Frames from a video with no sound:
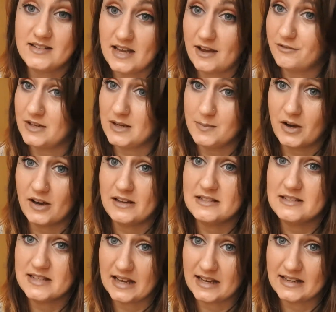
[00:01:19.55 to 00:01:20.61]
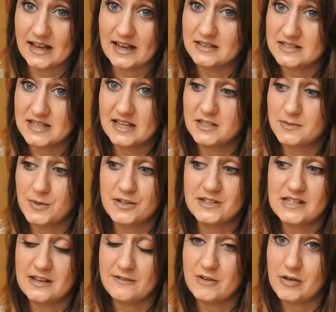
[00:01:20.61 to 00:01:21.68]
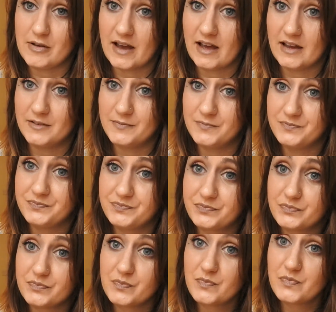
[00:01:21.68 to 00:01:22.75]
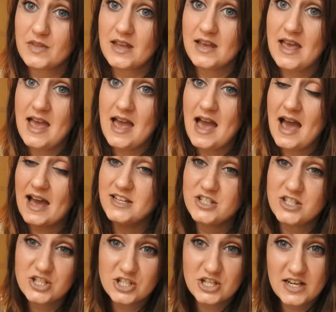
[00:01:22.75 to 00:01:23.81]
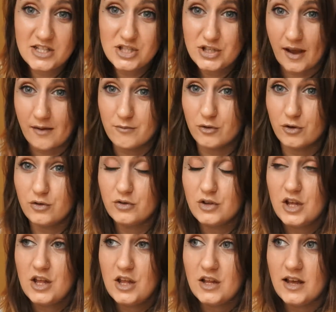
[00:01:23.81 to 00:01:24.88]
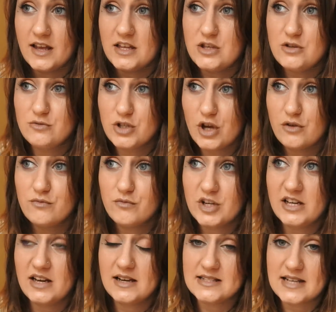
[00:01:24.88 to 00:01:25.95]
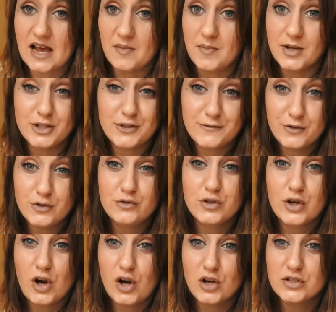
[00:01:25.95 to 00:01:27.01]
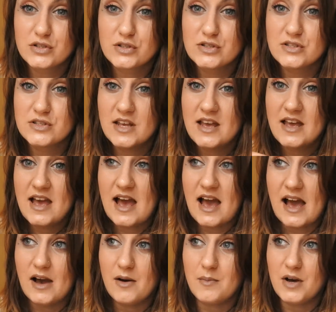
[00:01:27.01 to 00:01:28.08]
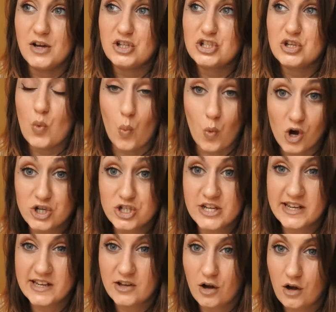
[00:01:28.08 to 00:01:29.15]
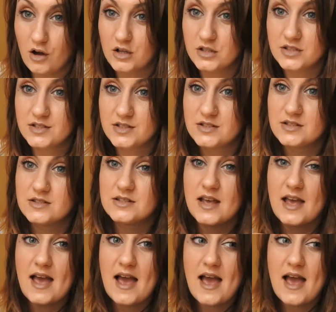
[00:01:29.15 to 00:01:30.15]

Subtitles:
Definitely buy second-hand textbooks if you can. And just in general, like, you don't realise how much food costs, how much washing costs,